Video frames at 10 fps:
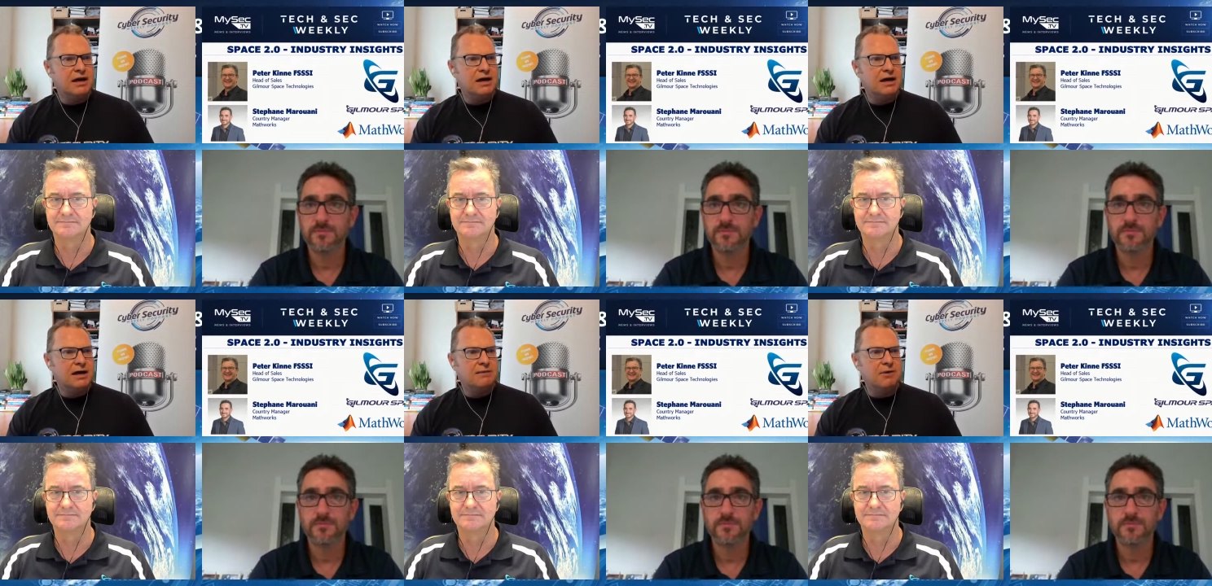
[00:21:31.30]

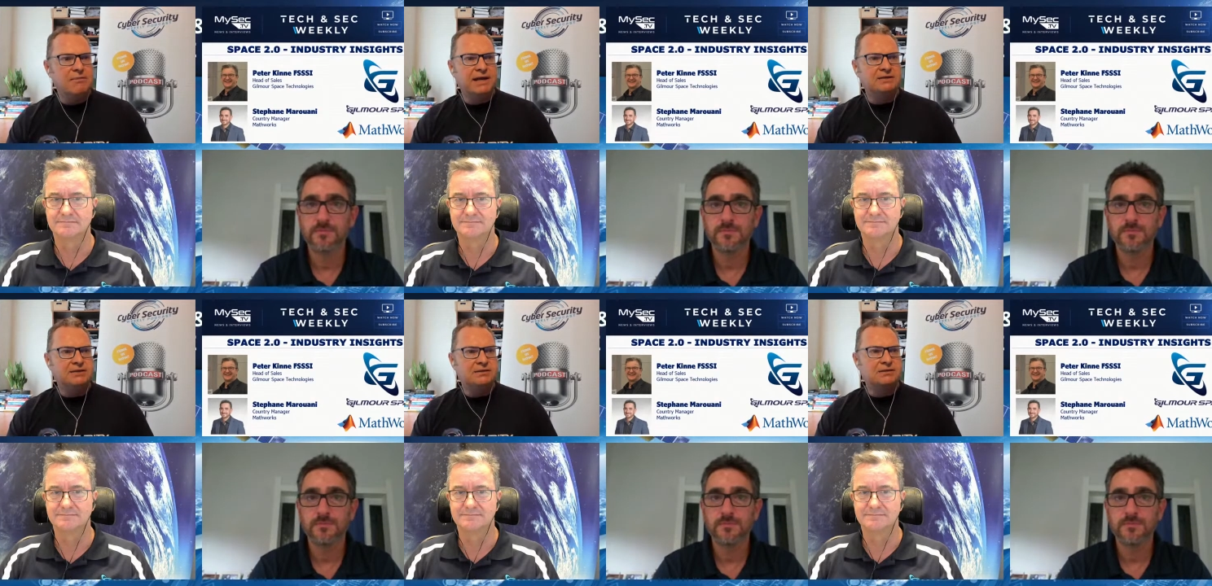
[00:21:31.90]
Speaker 1: uh,
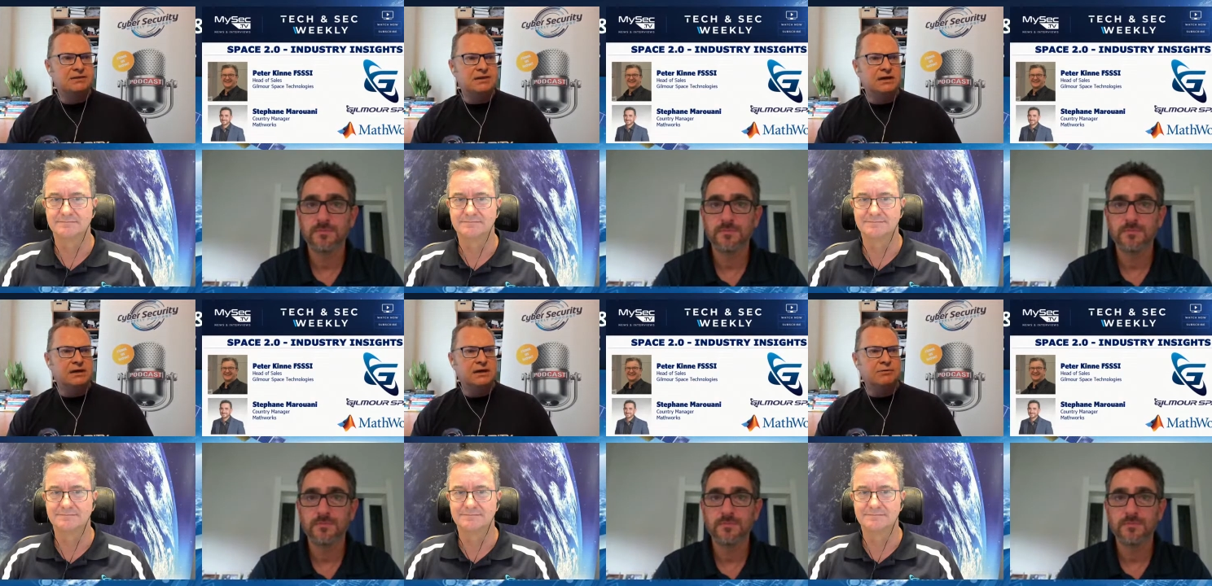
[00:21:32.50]

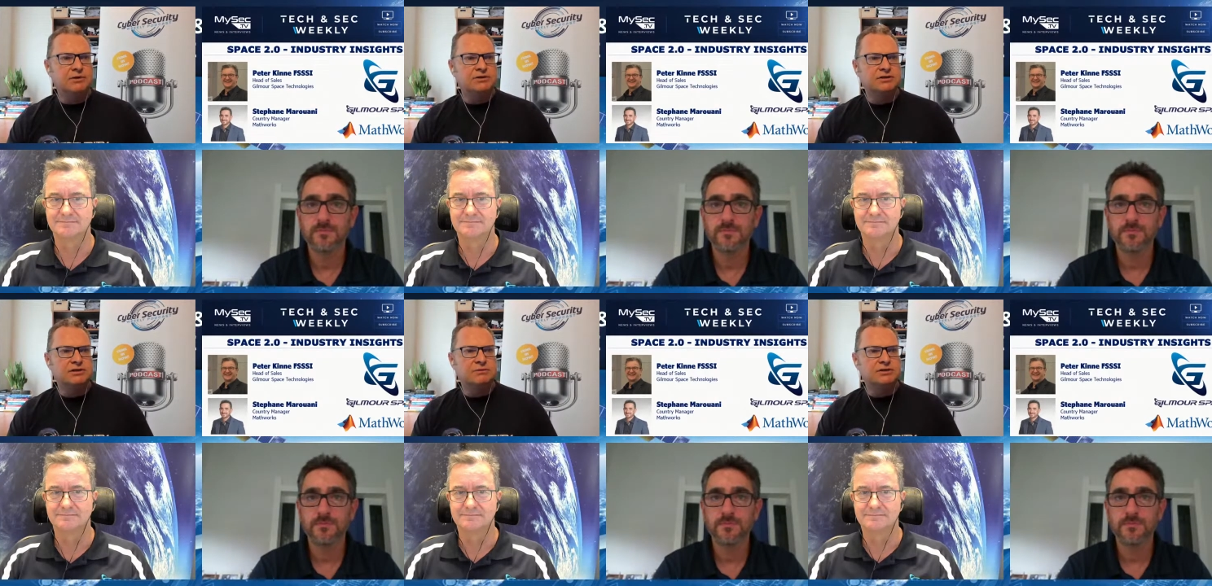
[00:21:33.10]
uh, which is a
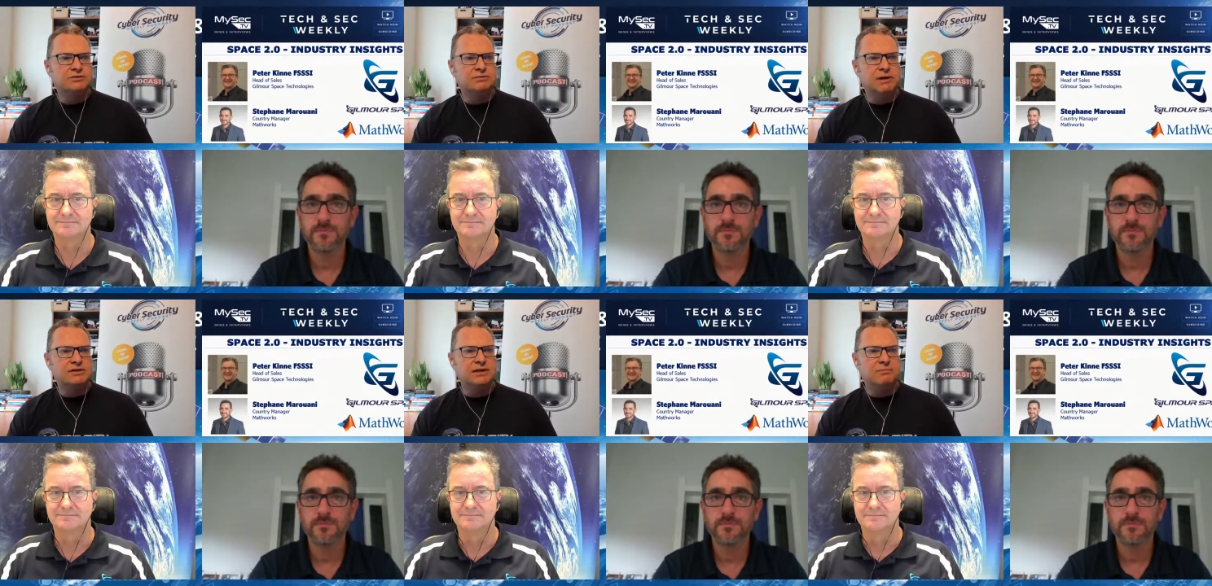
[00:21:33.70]
commercial
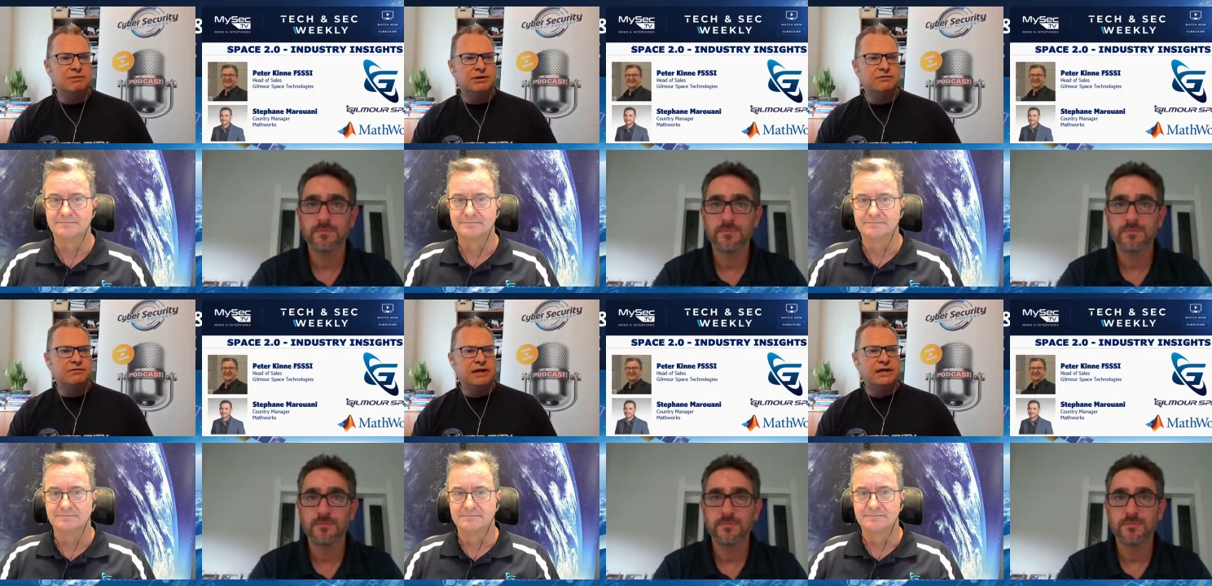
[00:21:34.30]
space company
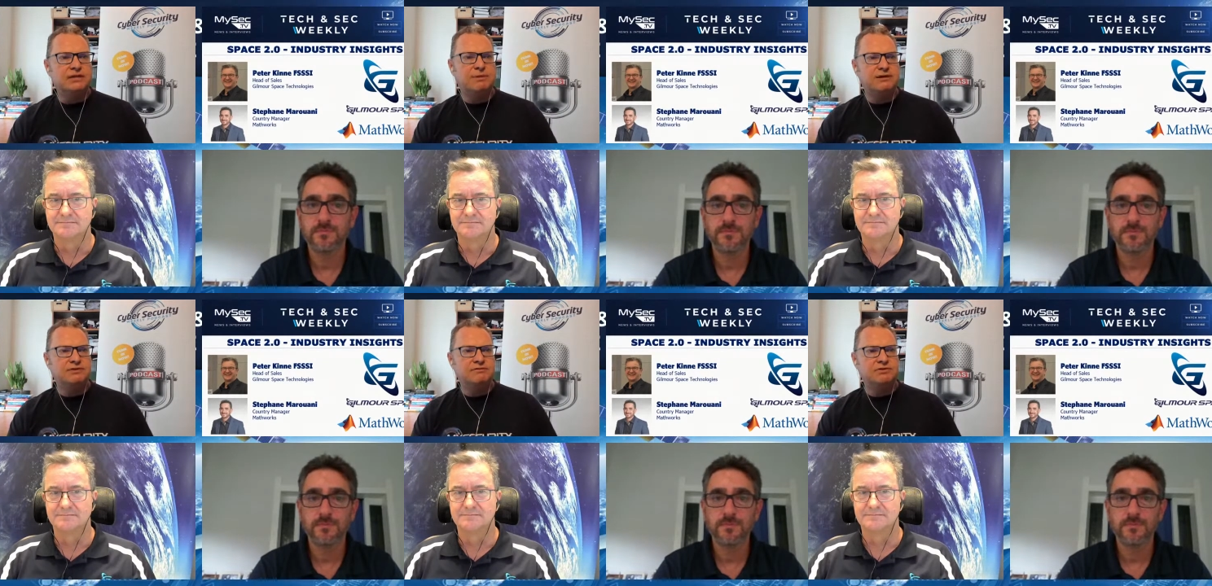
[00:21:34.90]
offering
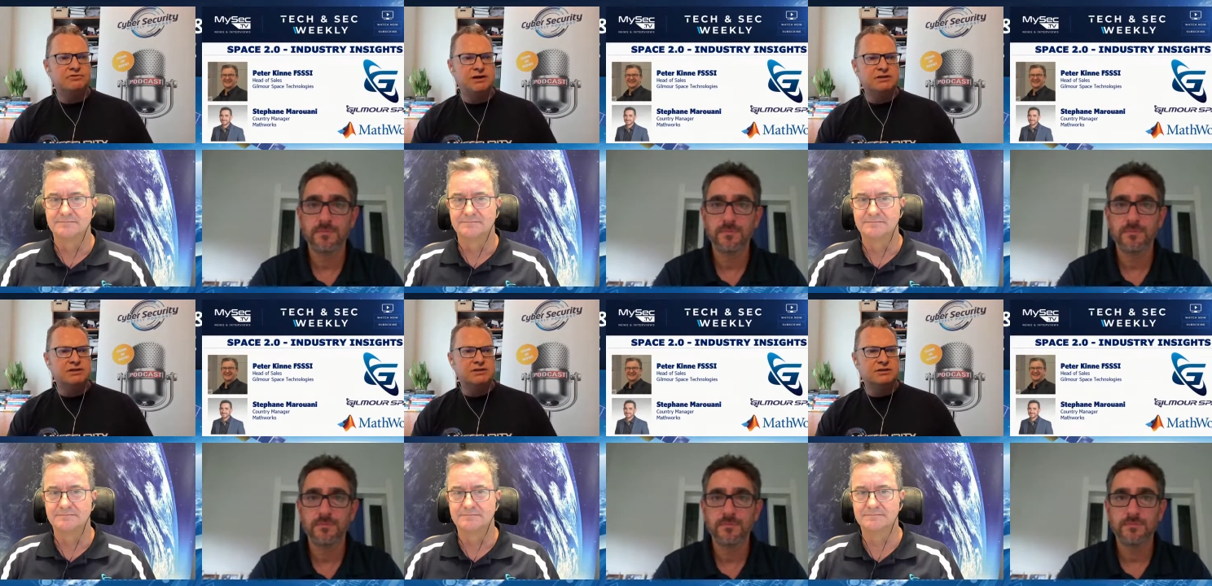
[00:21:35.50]
in-space
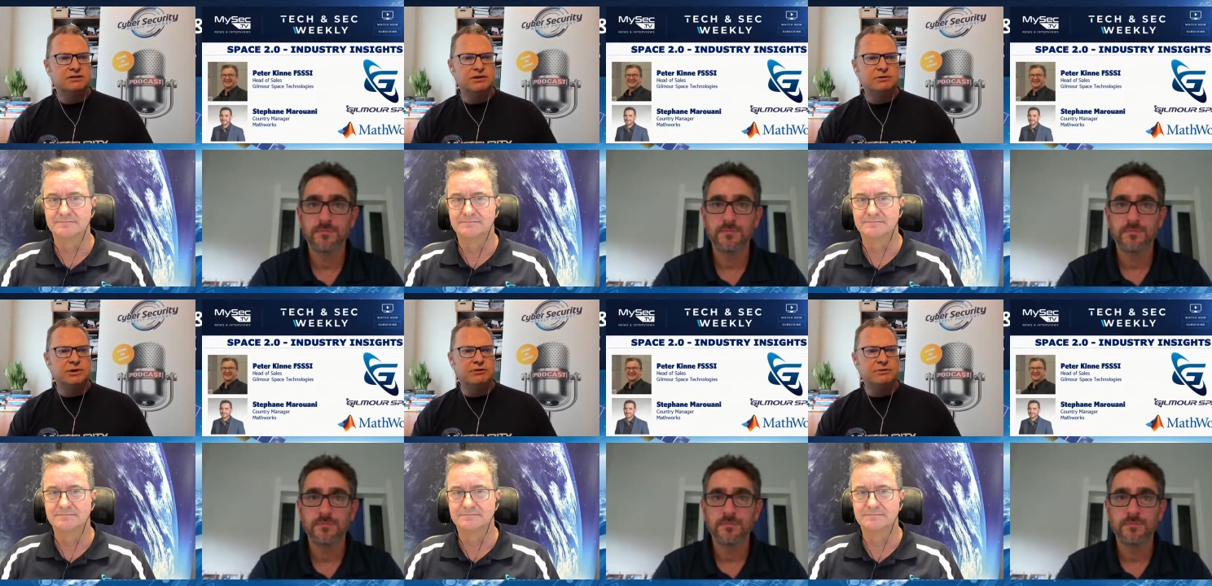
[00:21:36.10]
infrastructure. So you've got a new
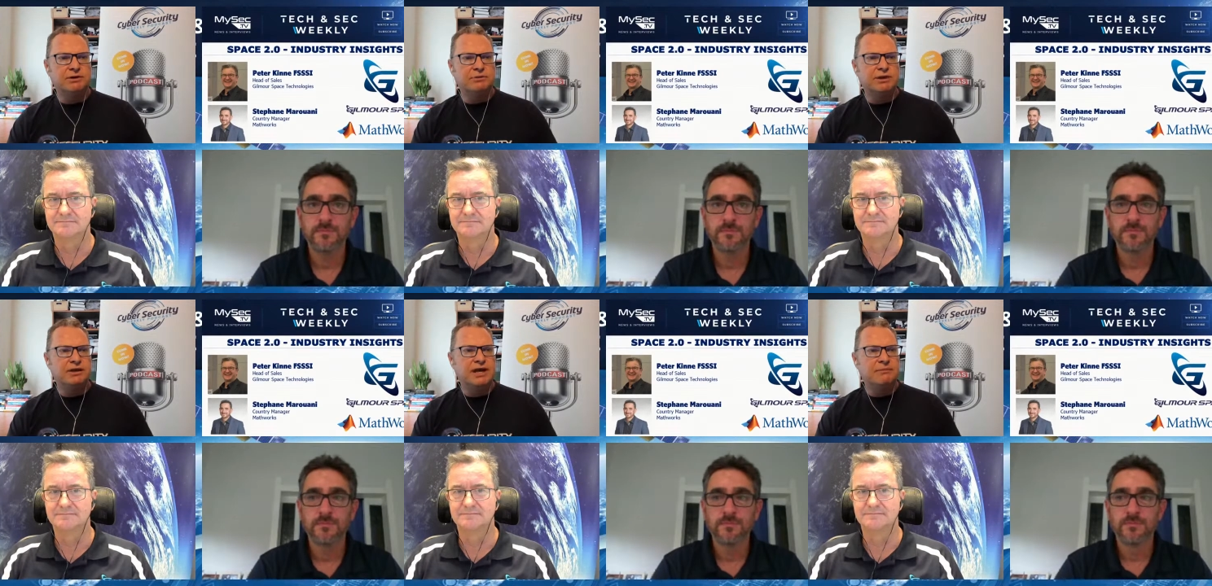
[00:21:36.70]
agreement
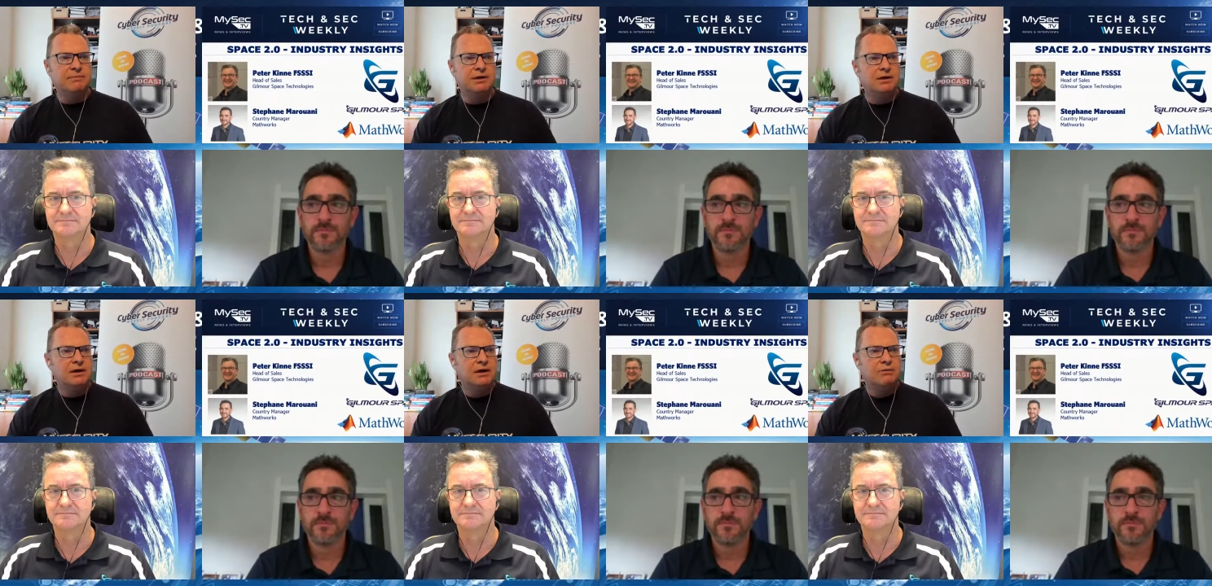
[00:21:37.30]
with them.
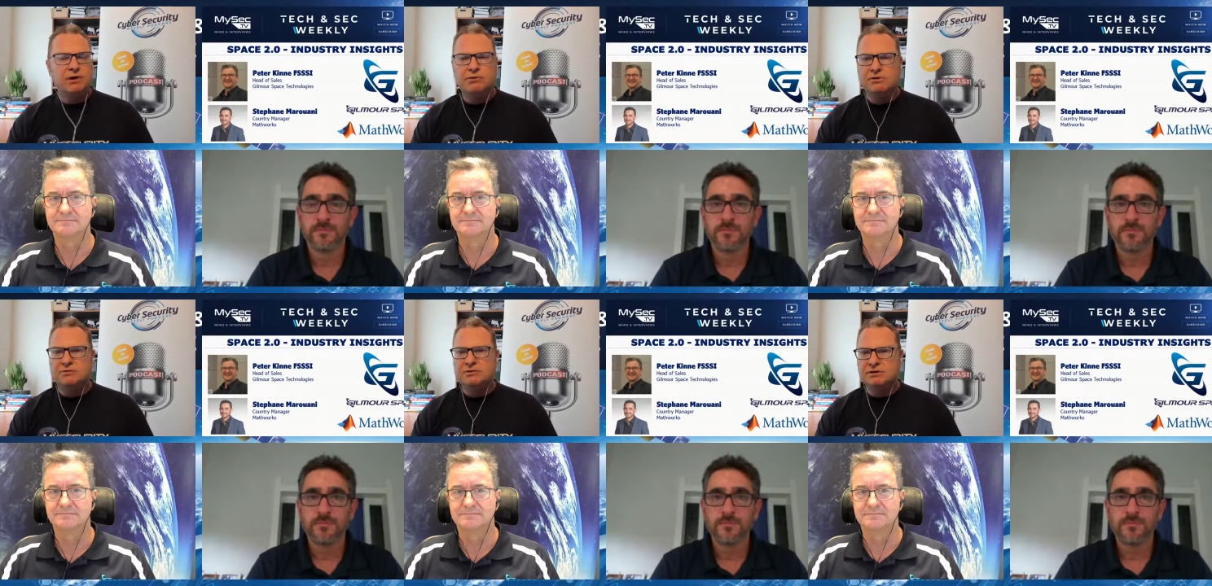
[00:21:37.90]
Wait, what